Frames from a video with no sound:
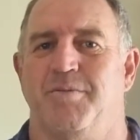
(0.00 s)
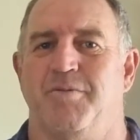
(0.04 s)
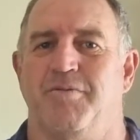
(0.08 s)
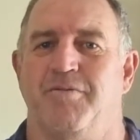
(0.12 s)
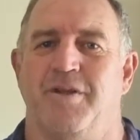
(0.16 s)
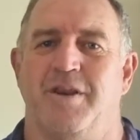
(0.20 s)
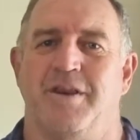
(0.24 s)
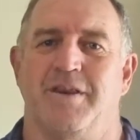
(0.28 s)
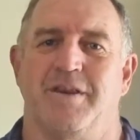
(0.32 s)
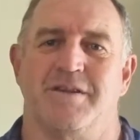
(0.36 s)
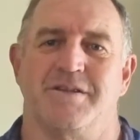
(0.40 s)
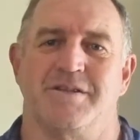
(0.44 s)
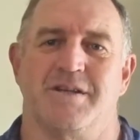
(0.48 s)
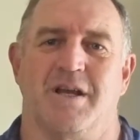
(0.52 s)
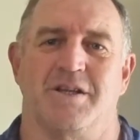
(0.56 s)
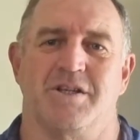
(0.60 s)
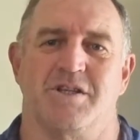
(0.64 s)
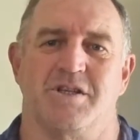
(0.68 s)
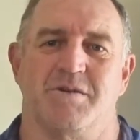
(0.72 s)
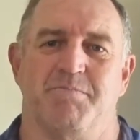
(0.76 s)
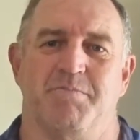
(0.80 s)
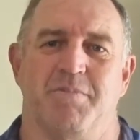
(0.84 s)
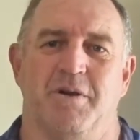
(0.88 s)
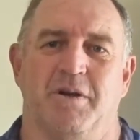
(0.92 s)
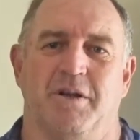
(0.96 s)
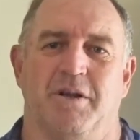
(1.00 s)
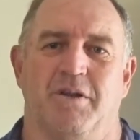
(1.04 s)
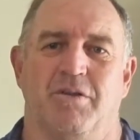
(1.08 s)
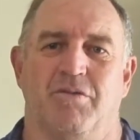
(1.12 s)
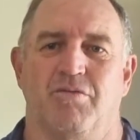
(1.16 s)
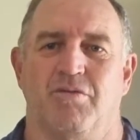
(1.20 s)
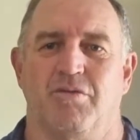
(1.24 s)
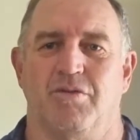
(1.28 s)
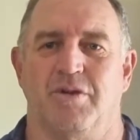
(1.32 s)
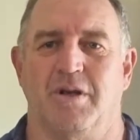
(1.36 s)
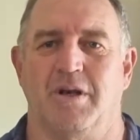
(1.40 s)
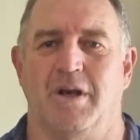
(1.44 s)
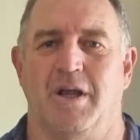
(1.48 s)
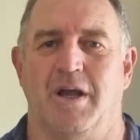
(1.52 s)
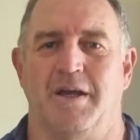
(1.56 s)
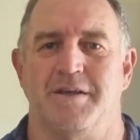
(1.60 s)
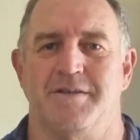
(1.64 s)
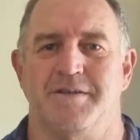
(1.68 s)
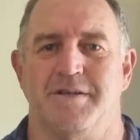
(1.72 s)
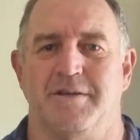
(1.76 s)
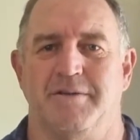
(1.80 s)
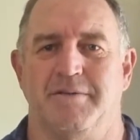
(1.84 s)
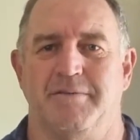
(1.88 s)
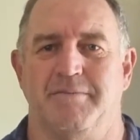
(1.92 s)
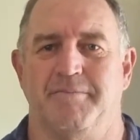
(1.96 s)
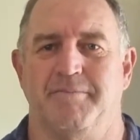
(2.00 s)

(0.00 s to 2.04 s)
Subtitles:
prevent the sun spilling through the glazing.